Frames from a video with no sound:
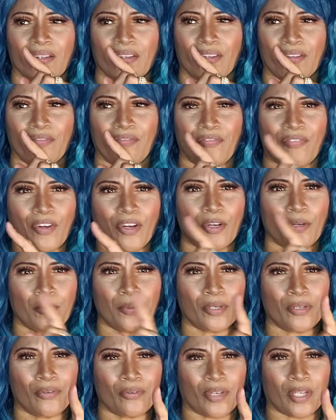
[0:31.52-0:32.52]
verb
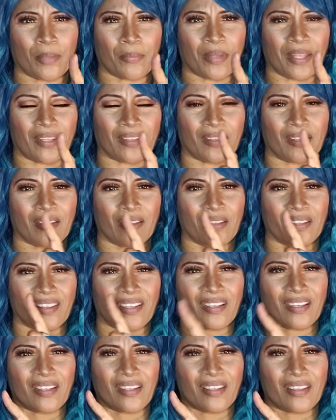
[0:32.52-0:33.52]
agreement,
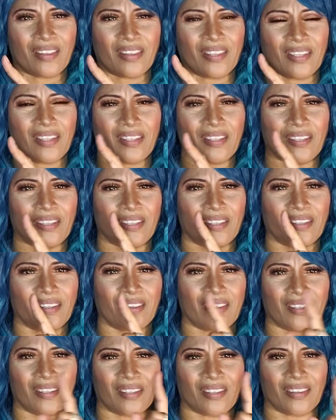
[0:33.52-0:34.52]

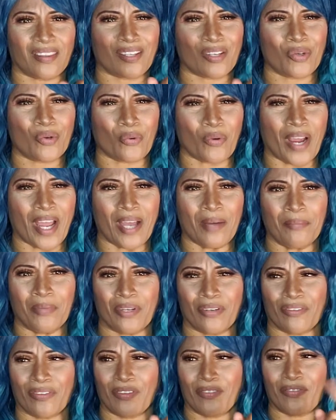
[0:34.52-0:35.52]
the
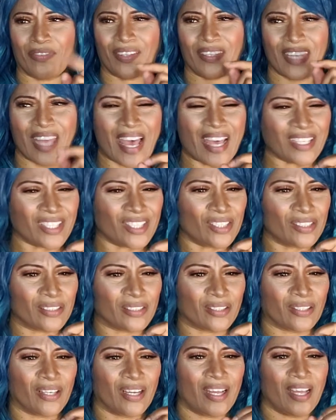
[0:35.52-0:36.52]
grammar, the
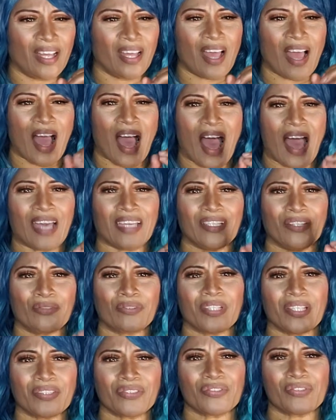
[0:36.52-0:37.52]
vernacular. I
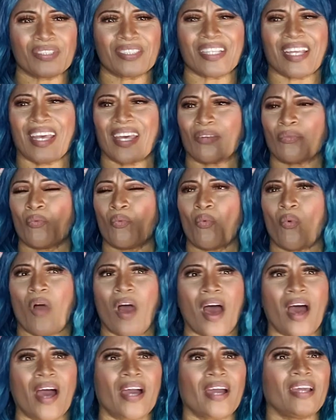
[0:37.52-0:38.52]
don't understand
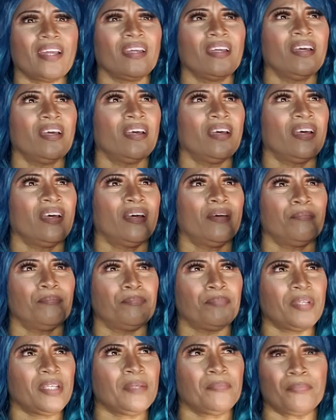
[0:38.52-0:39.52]
why
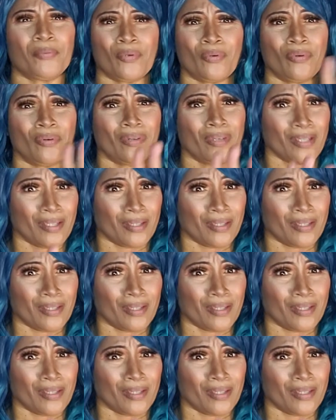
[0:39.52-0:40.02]
people,